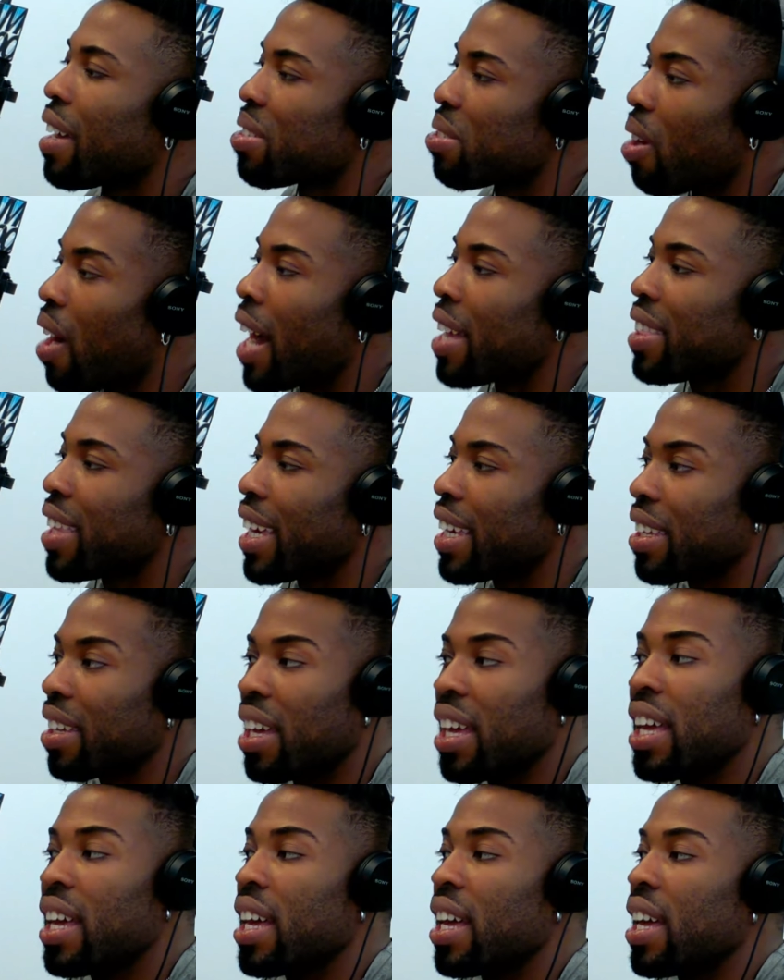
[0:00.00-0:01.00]
So I
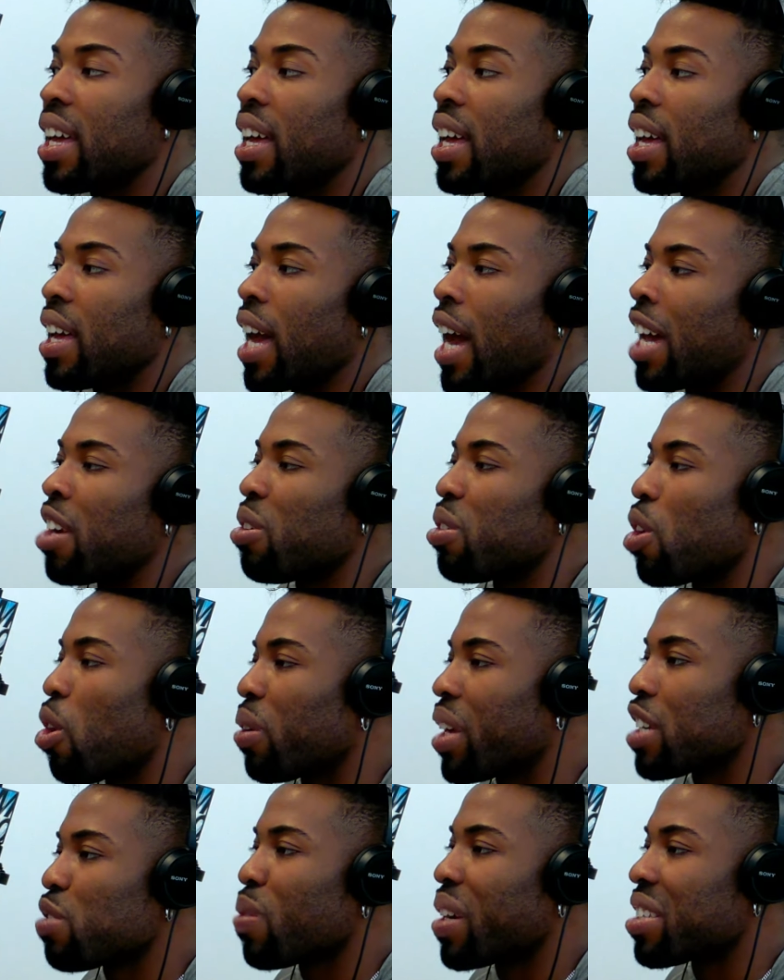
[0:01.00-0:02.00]
know
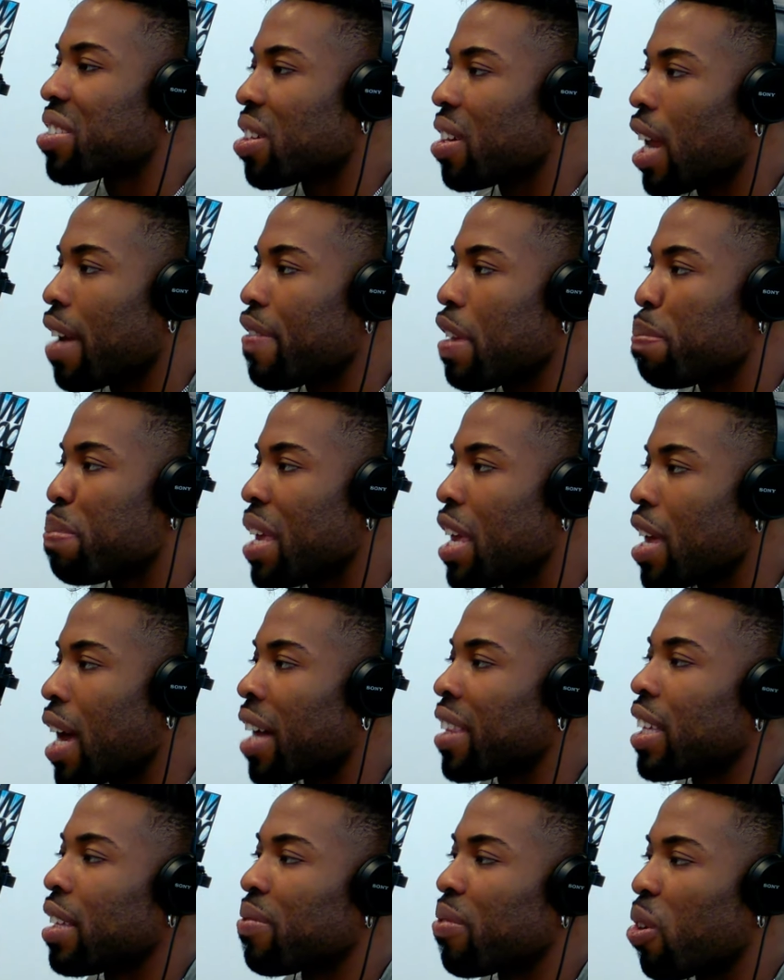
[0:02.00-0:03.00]
Jokic won his third MVP.
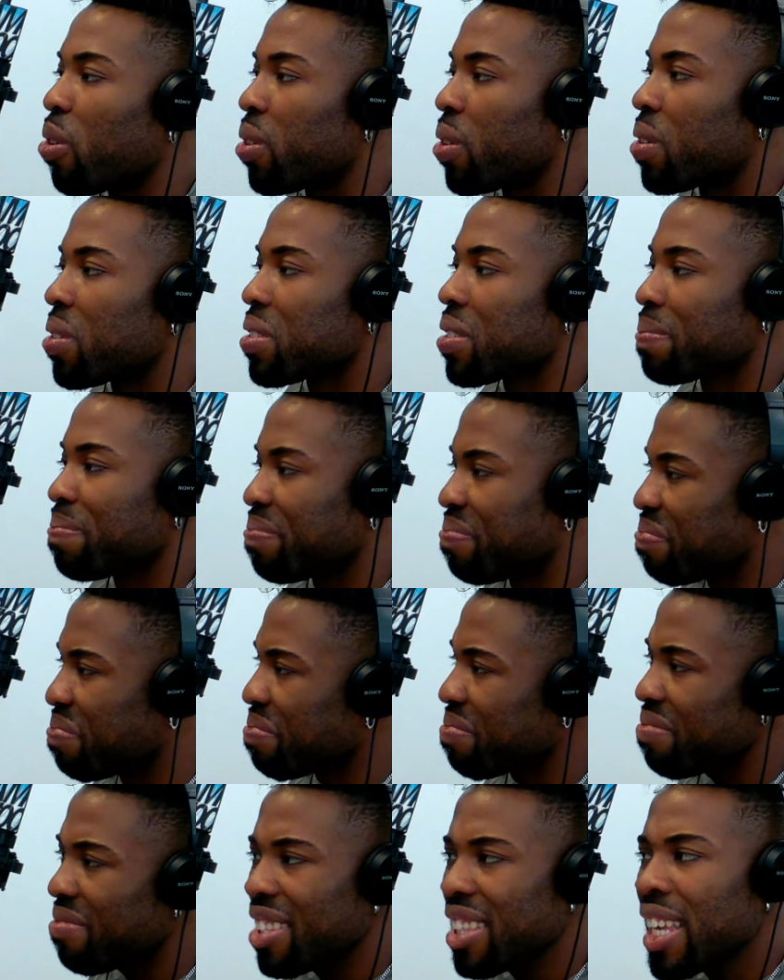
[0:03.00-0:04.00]
I
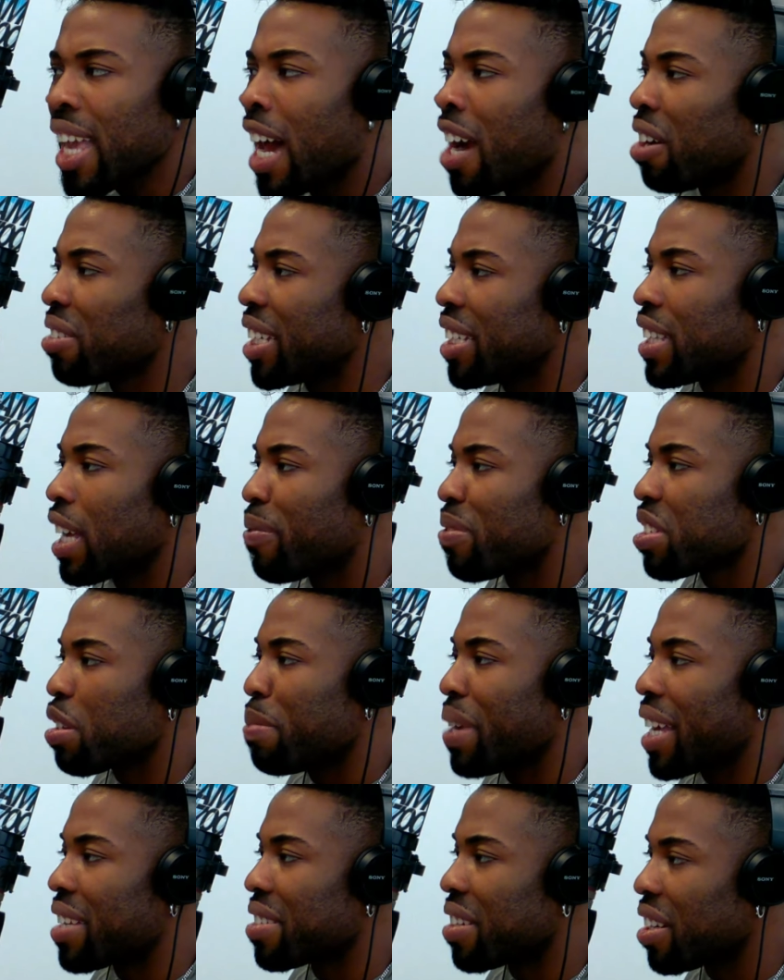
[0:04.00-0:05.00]
don't think Denver's
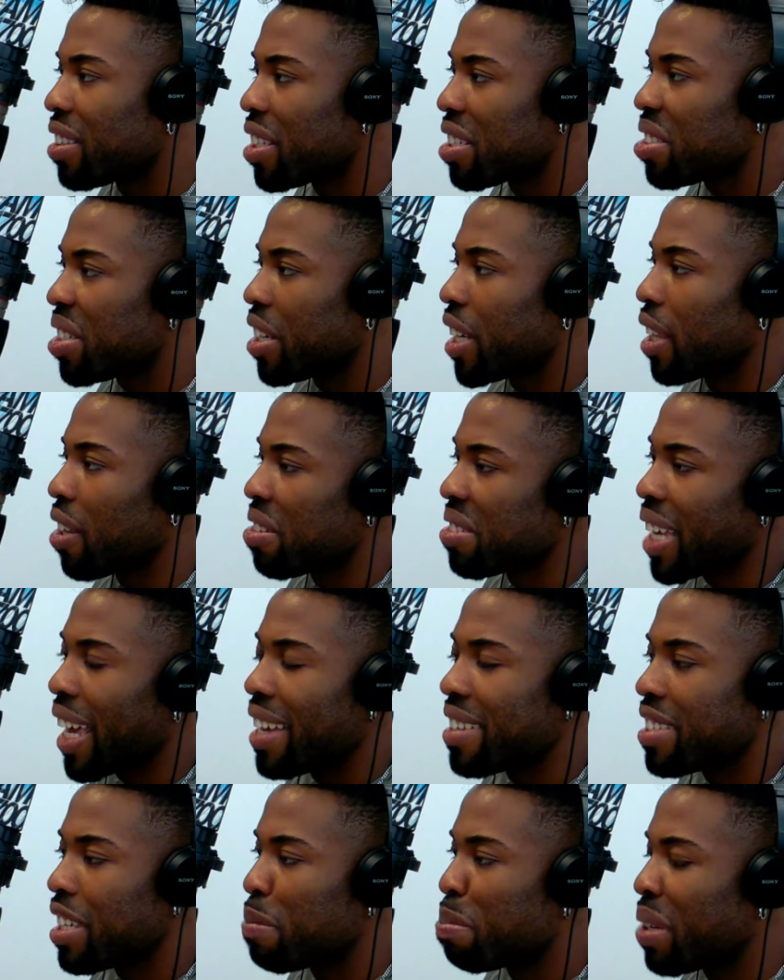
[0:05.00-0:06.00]
going to be as good this year. They lost
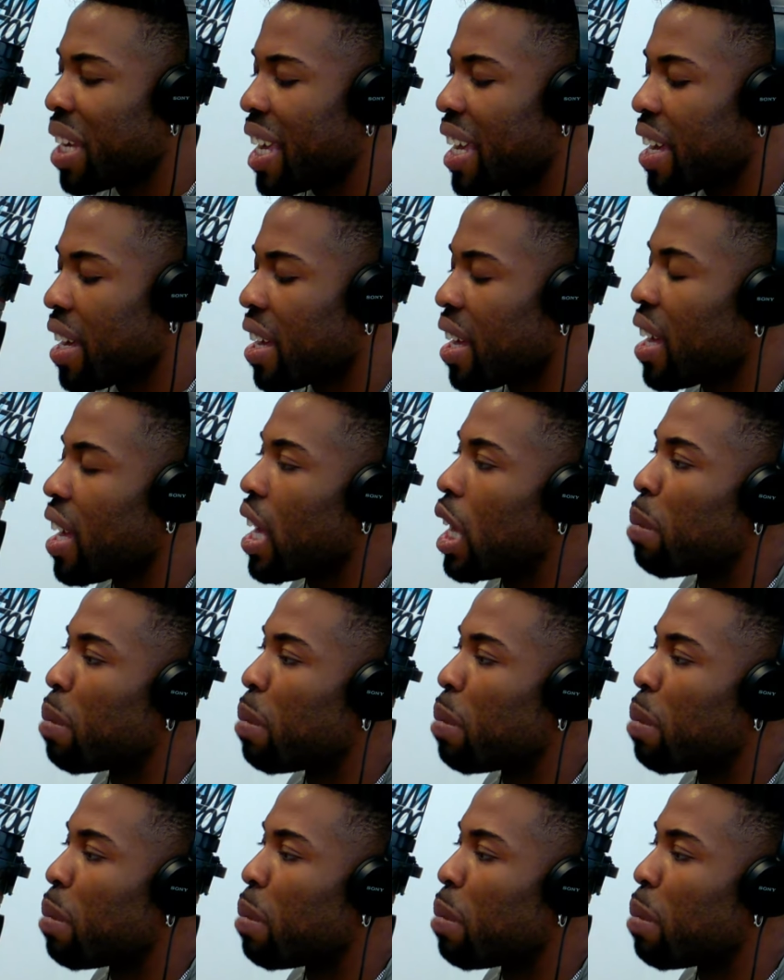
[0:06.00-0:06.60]
KCP.